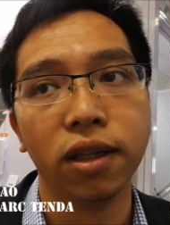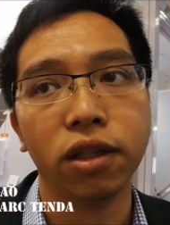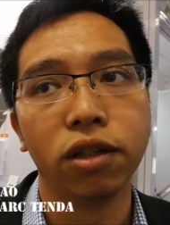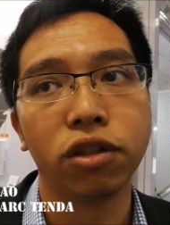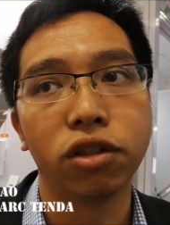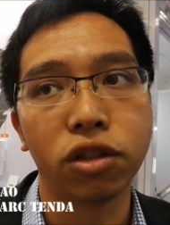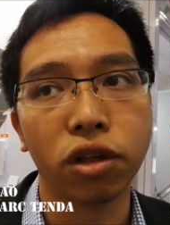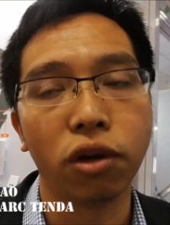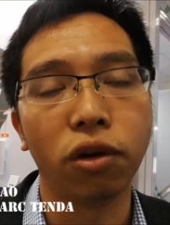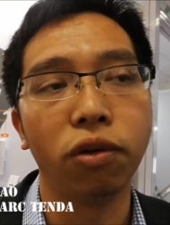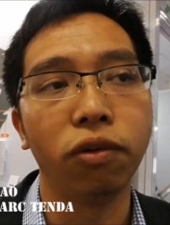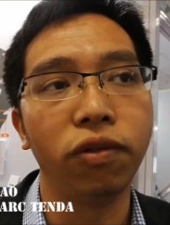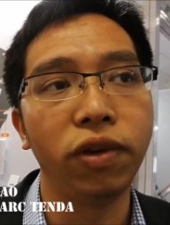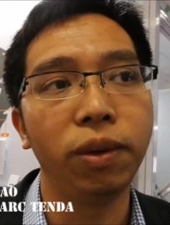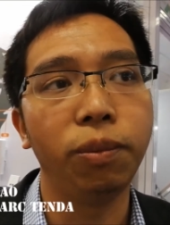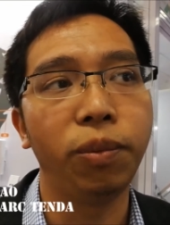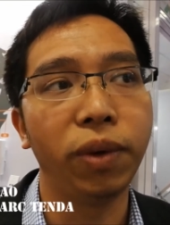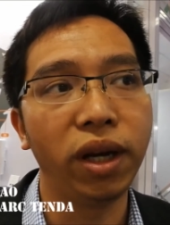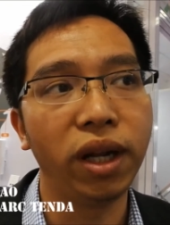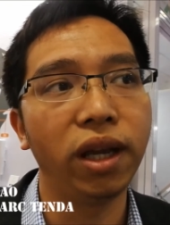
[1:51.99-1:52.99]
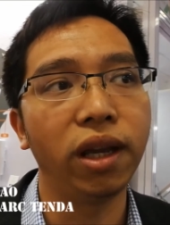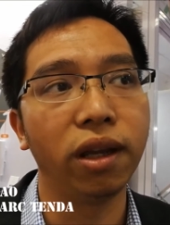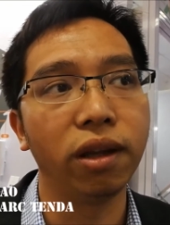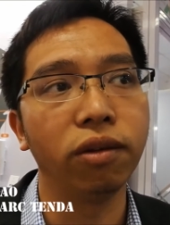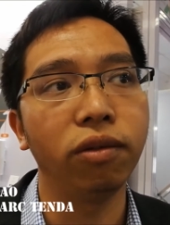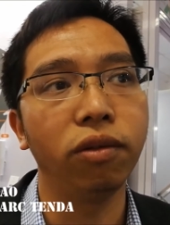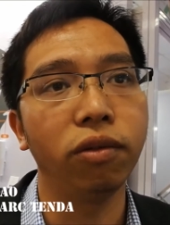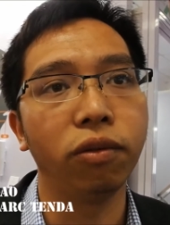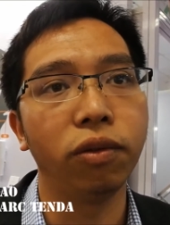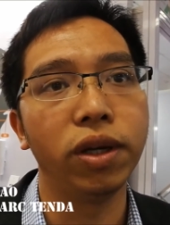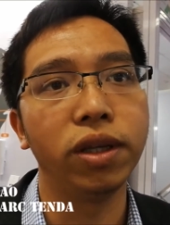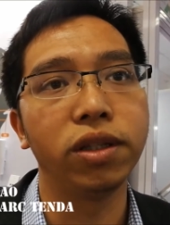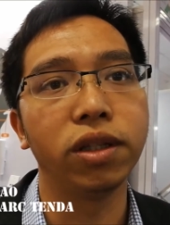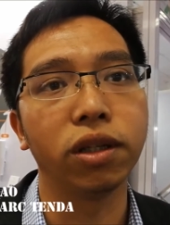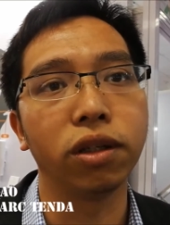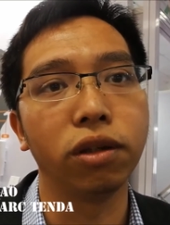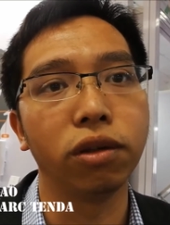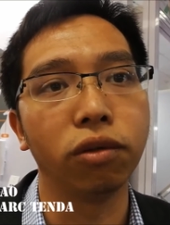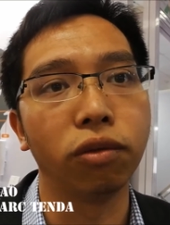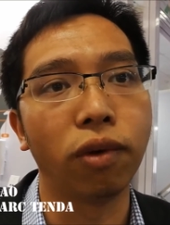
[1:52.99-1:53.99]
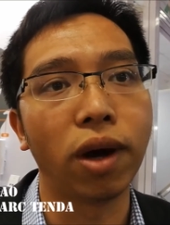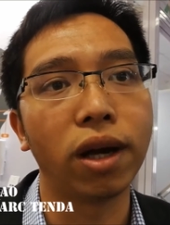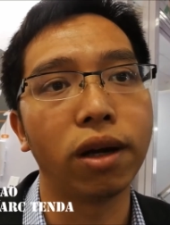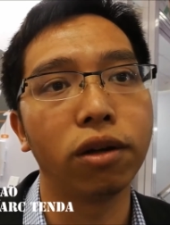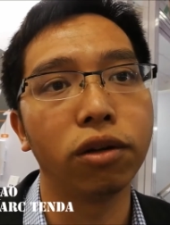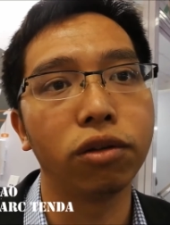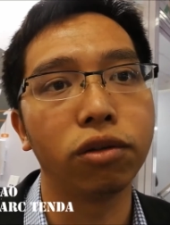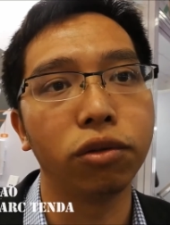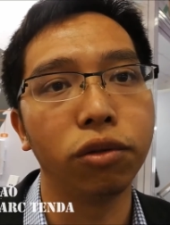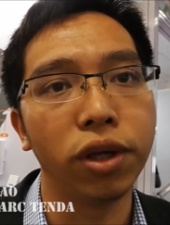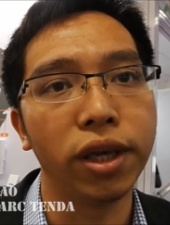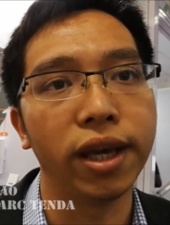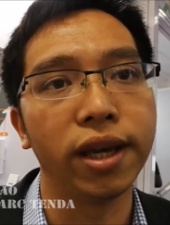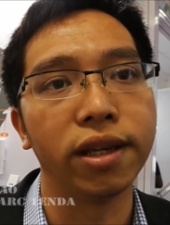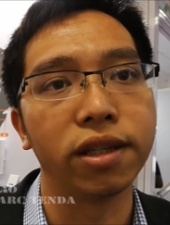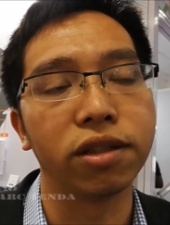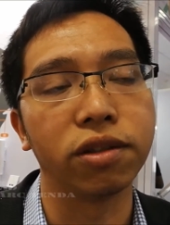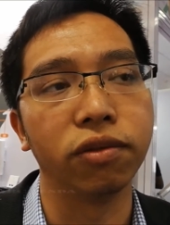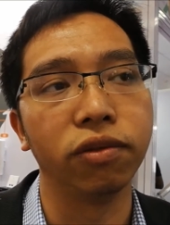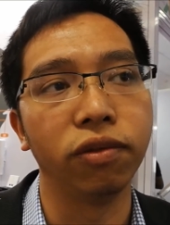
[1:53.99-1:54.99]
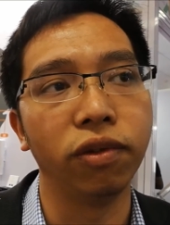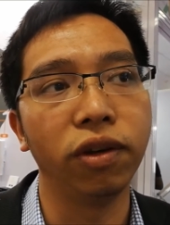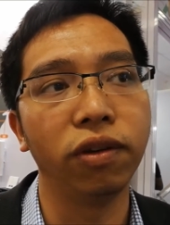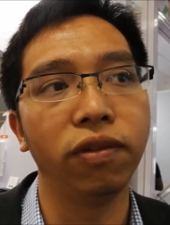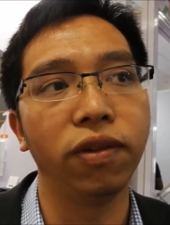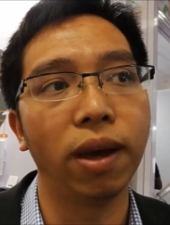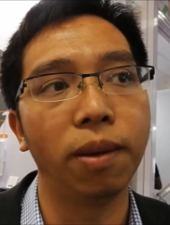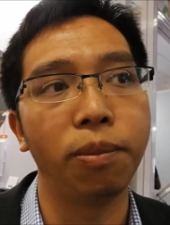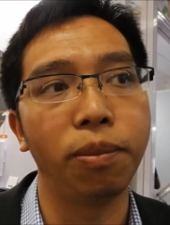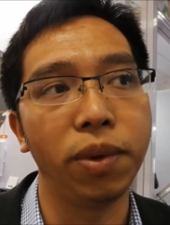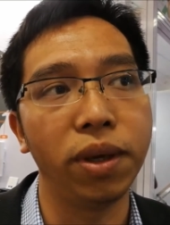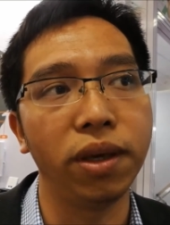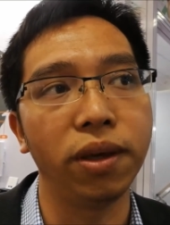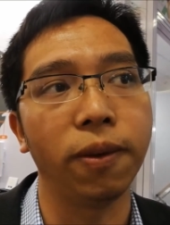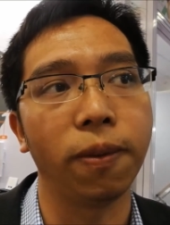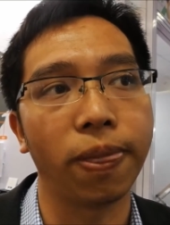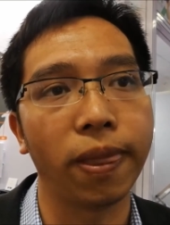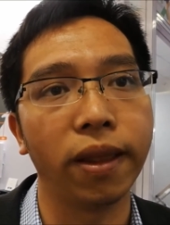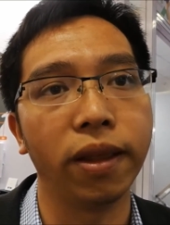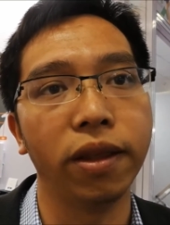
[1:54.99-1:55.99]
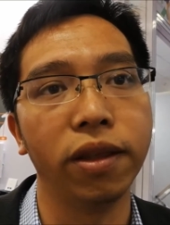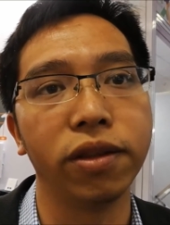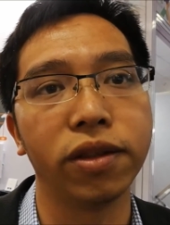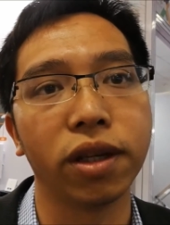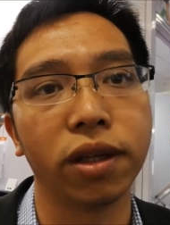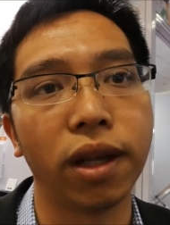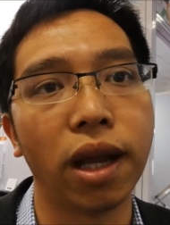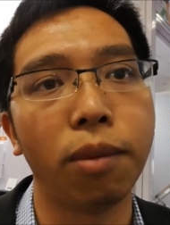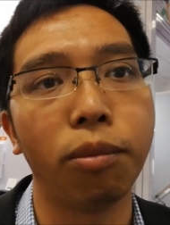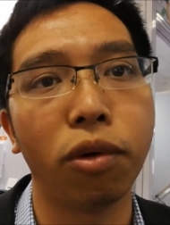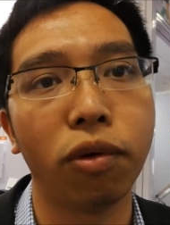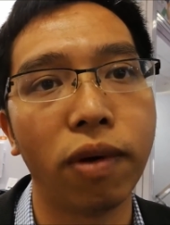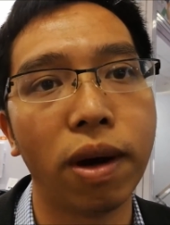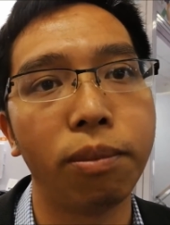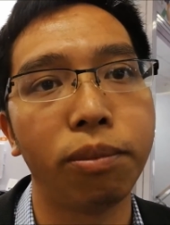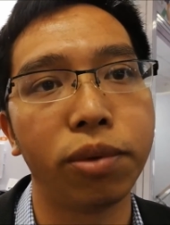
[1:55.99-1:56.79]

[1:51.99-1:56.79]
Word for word: So we believe within one or two years, we will be in the number one